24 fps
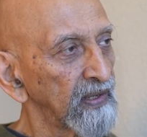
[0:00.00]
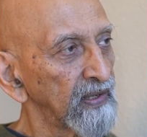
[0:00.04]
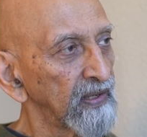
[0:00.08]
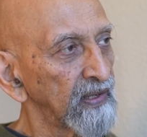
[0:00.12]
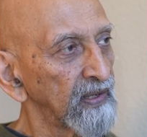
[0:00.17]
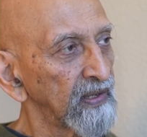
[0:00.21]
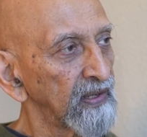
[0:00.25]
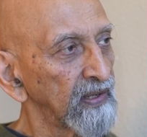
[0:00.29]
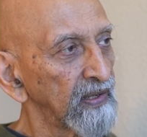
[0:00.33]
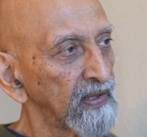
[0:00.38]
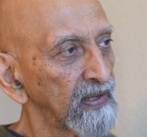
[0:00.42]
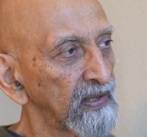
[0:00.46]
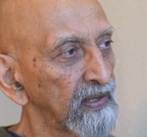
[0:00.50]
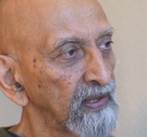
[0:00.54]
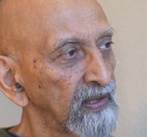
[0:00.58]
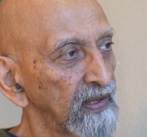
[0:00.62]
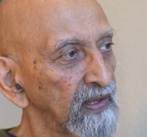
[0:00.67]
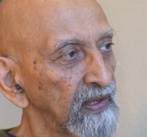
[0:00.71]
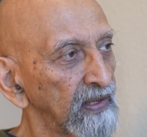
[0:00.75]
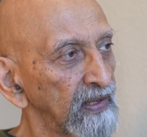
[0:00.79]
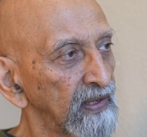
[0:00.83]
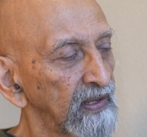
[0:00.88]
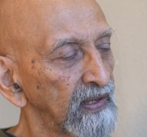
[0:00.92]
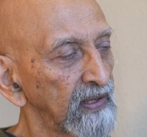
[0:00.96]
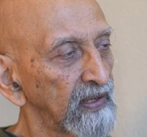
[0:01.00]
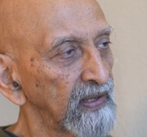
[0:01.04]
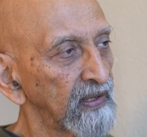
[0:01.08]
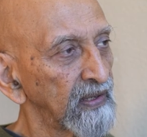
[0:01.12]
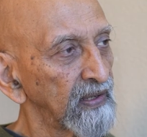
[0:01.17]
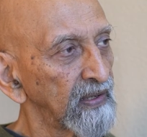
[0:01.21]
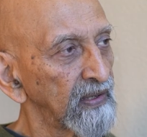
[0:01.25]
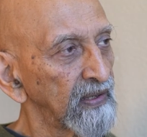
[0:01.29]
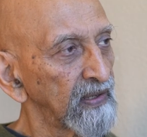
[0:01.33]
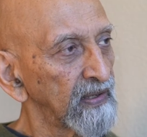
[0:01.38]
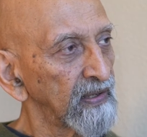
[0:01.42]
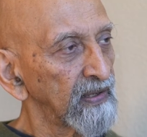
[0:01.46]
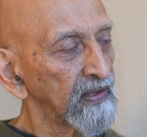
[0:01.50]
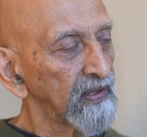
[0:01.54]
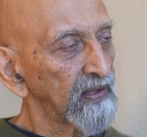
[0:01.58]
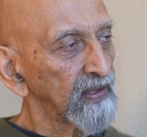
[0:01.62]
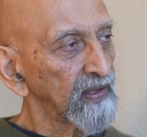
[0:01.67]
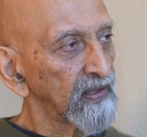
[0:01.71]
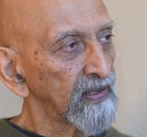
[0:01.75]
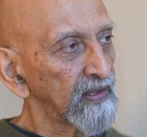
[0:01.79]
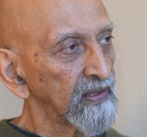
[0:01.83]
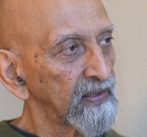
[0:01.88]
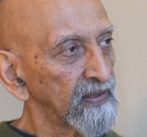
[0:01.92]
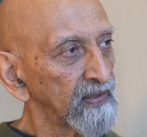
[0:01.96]
I have seen
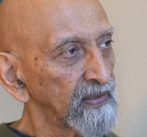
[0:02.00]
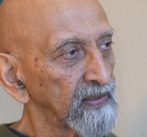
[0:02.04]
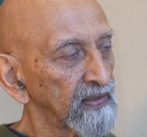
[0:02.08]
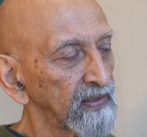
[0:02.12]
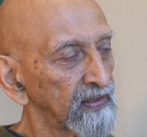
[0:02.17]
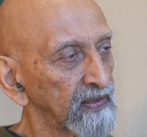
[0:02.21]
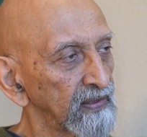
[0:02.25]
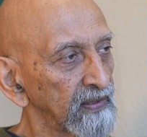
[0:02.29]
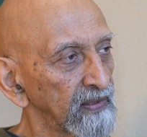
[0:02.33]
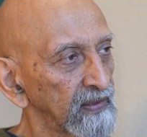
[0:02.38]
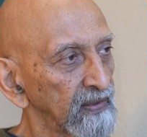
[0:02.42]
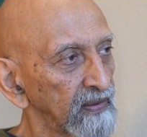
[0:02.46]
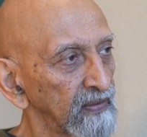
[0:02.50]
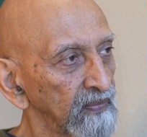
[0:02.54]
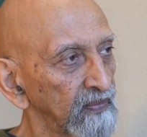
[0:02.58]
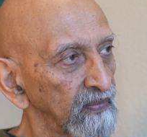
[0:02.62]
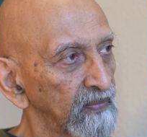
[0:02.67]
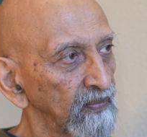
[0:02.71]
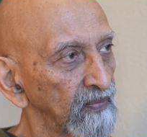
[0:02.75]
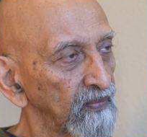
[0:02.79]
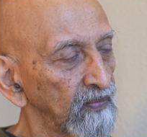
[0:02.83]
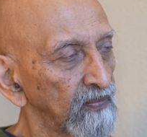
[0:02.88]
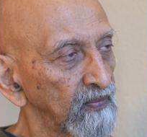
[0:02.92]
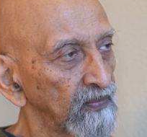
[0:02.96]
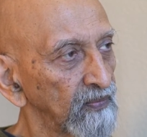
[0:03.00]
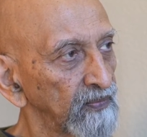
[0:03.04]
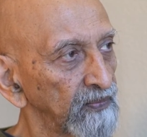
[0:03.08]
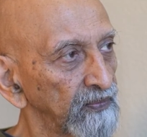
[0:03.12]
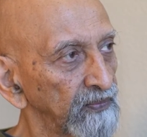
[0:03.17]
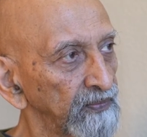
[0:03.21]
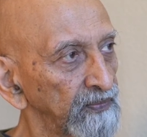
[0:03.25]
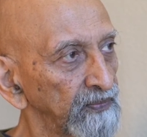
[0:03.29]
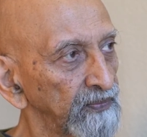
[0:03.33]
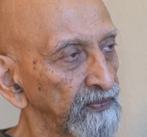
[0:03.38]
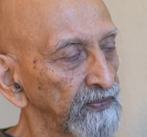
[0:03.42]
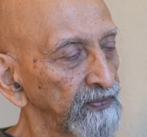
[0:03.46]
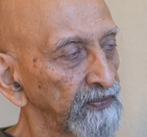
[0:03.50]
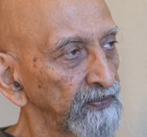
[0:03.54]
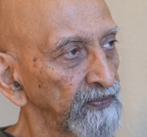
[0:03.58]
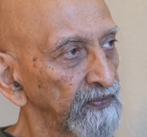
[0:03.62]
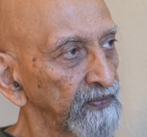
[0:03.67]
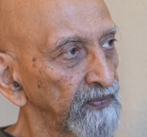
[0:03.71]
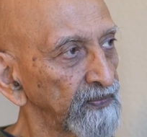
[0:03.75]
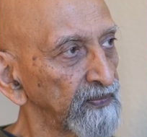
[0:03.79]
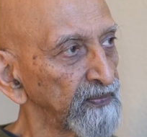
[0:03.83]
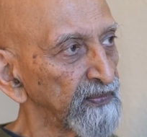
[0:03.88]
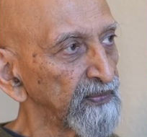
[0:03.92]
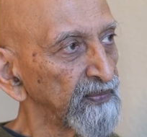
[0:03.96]
photographs where he's
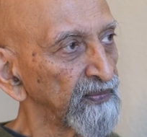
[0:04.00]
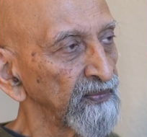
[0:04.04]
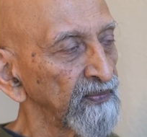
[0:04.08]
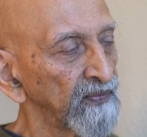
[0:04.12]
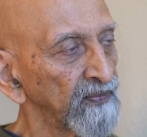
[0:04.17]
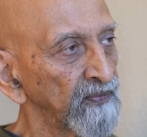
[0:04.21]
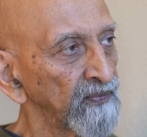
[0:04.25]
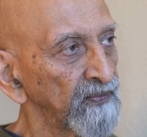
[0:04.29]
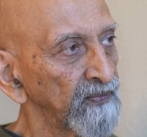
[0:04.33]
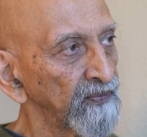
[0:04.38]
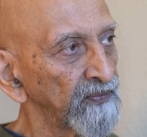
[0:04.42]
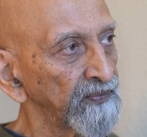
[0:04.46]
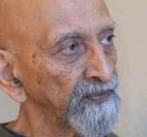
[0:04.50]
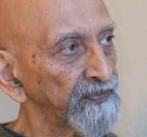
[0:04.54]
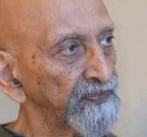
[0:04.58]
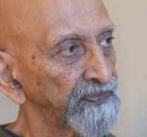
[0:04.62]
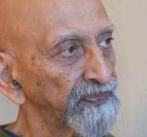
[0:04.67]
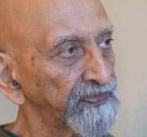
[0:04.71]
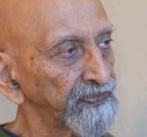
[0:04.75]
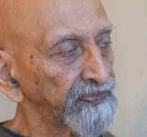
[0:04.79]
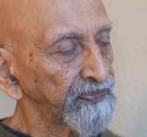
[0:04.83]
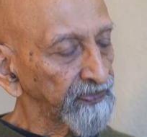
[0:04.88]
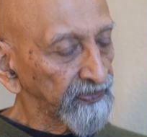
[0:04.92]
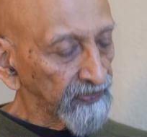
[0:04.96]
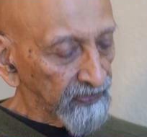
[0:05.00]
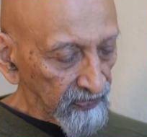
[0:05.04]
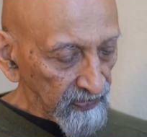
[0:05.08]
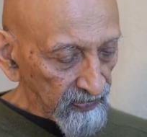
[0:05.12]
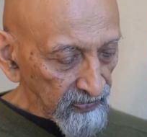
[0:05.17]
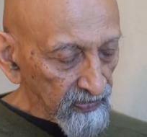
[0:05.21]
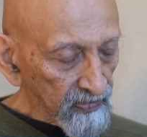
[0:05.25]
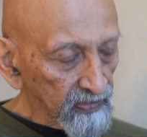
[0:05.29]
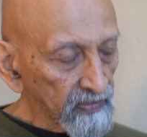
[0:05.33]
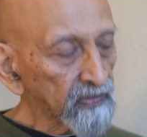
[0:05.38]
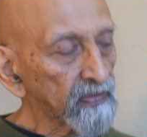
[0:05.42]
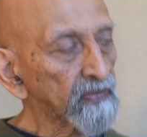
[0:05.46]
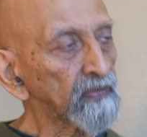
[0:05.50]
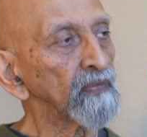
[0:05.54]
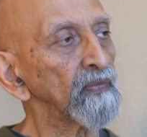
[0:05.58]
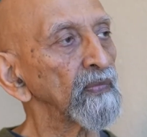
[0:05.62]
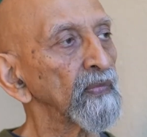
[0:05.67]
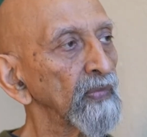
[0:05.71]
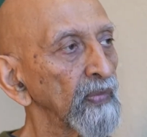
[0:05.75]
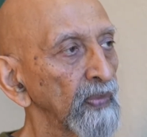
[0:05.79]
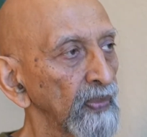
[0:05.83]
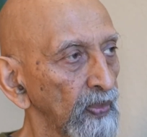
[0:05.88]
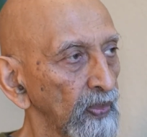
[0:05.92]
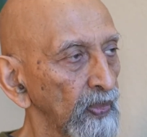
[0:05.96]
taking more weight also on the
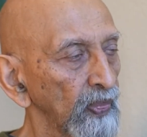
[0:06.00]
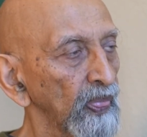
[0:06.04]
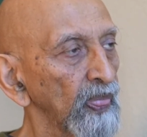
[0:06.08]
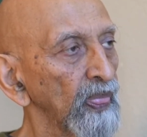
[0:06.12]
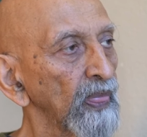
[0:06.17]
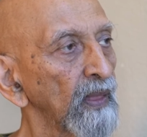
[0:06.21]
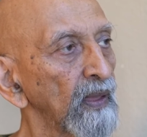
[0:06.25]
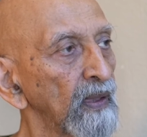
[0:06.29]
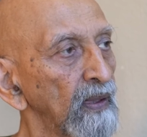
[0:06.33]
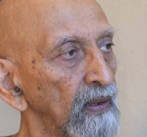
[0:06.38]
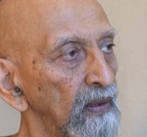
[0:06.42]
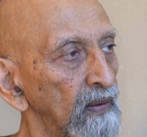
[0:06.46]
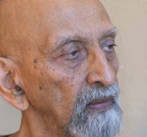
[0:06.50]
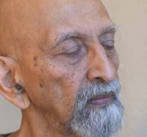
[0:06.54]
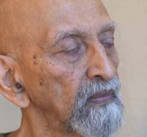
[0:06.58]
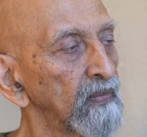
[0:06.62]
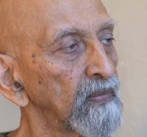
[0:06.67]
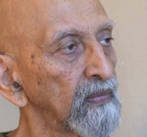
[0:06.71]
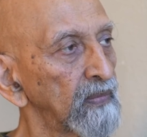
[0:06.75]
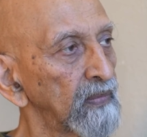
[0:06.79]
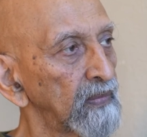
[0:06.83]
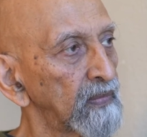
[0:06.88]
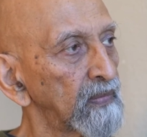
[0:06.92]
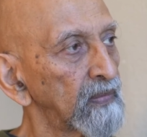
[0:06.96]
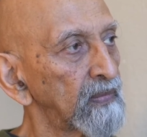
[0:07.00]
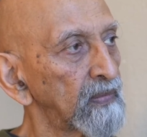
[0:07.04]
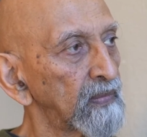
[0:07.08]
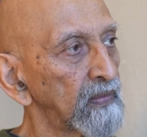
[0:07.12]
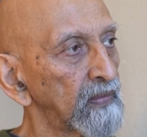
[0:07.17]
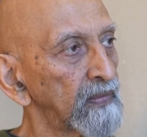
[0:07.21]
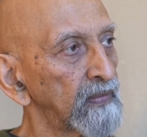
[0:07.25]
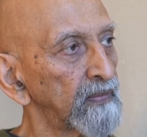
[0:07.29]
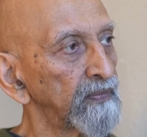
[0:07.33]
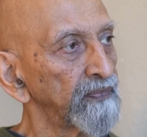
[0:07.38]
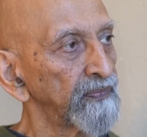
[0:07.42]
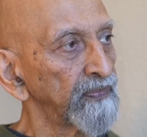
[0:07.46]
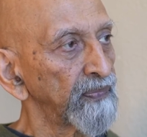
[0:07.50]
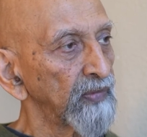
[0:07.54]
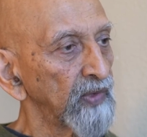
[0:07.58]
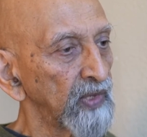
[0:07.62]
forward part of his head. Can you talk about that?